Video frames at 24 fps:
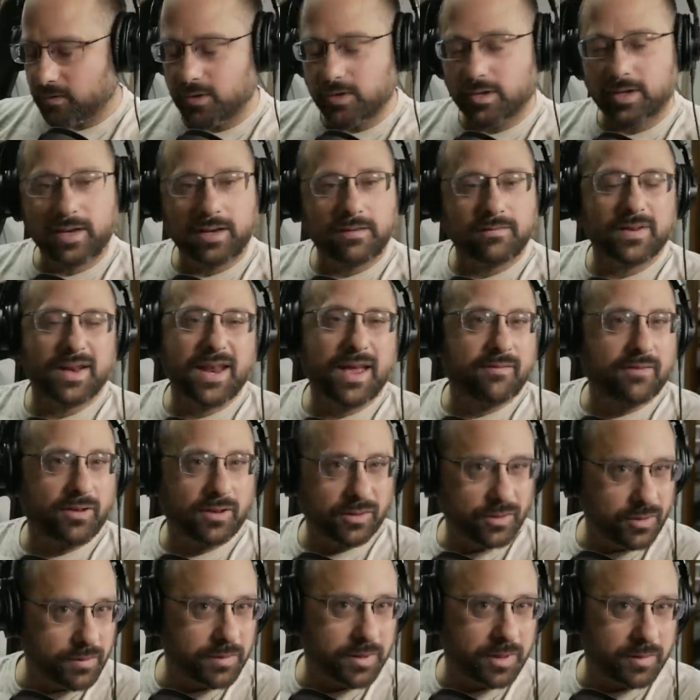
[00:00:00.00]
you could even have
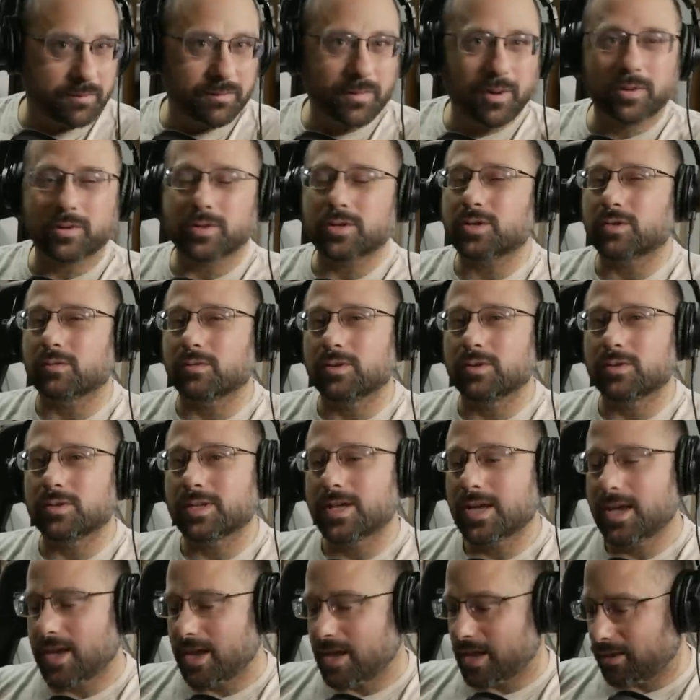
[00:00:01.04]
aluminum motor screws,
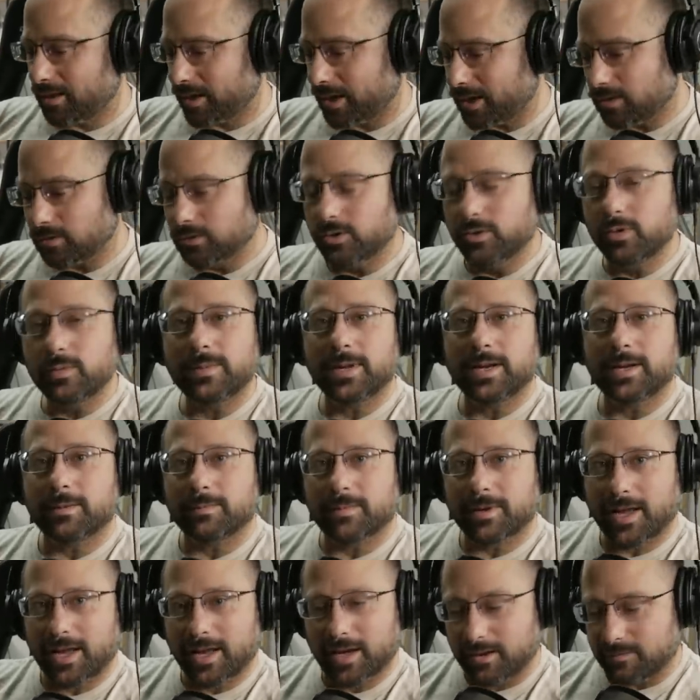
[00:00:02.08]
and like
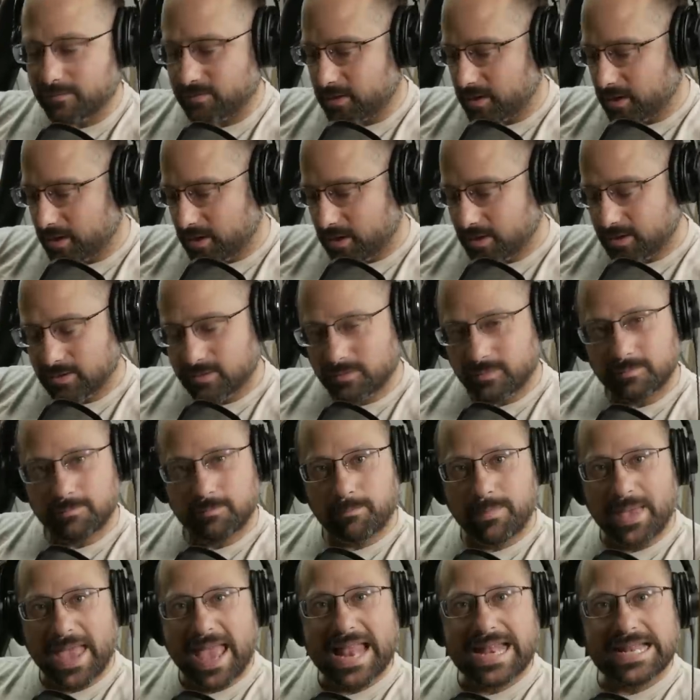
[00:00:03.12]
aluminum kind of
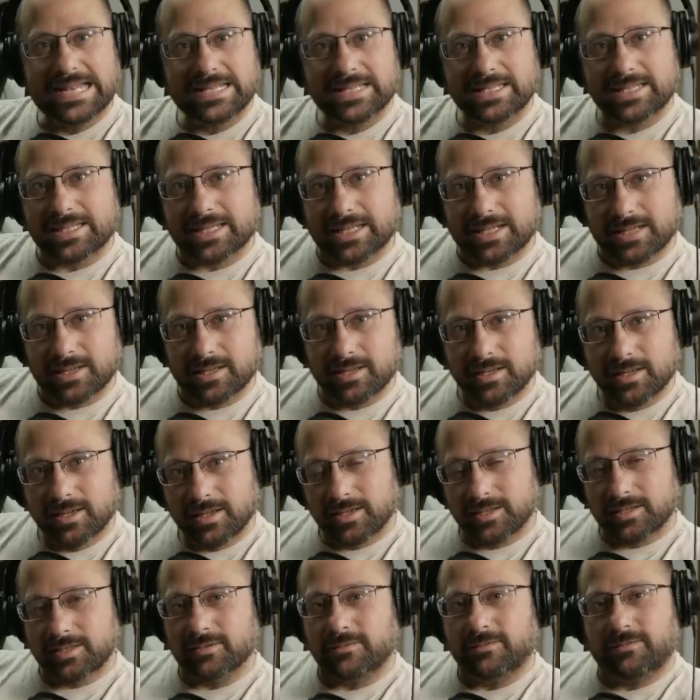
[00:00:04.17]
bends and
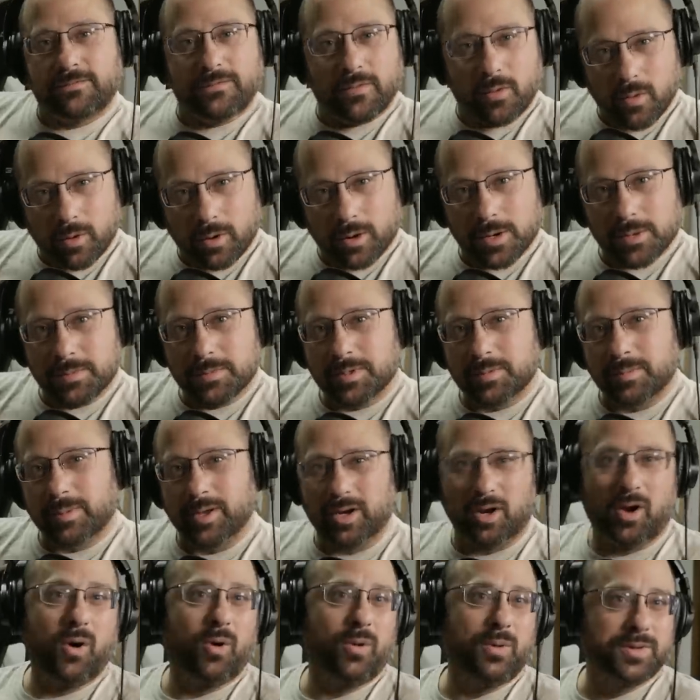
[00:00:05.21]
deforms,
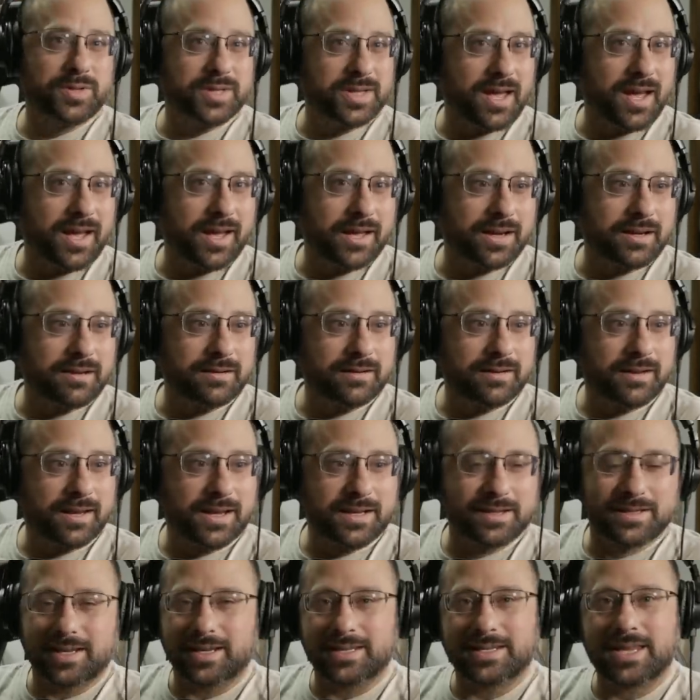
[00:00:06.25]
but holds on,
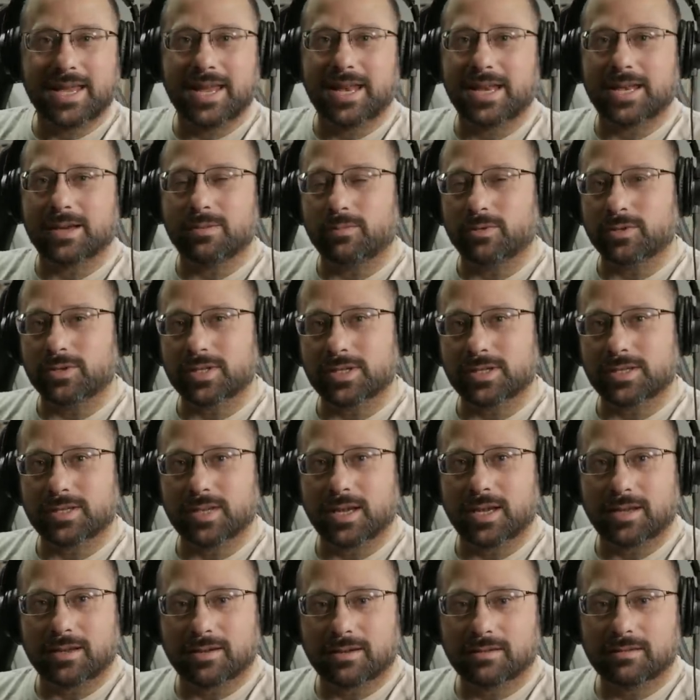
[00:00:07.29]
and titanium will just
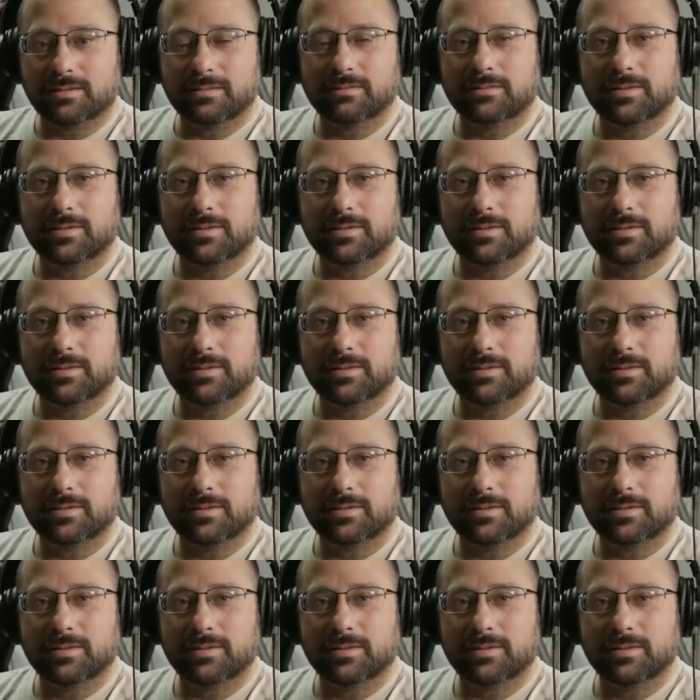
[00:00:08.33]
like,